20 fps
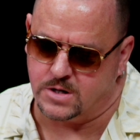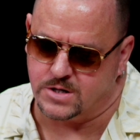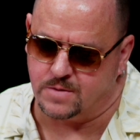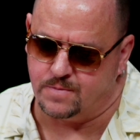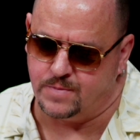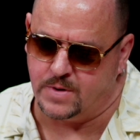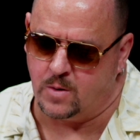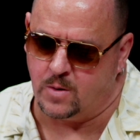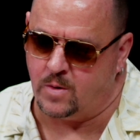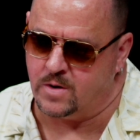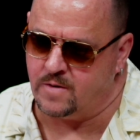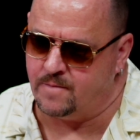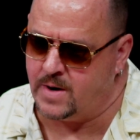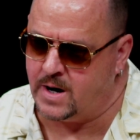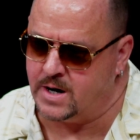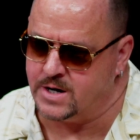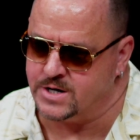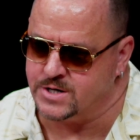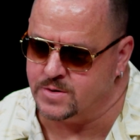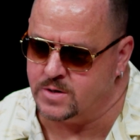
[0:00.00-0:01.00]
big one of mine.
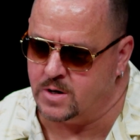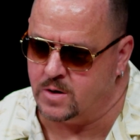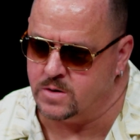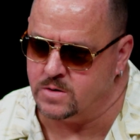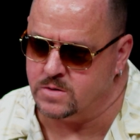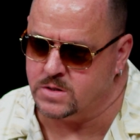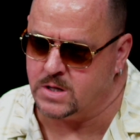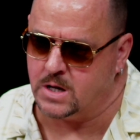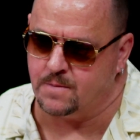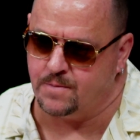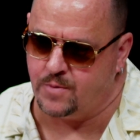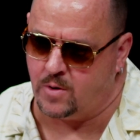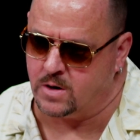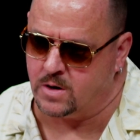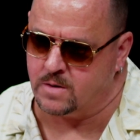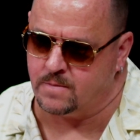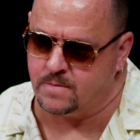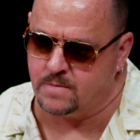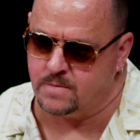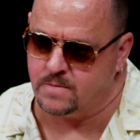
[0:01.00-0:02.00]
As you know, you take part
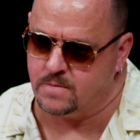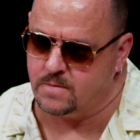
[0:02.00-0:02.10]
in.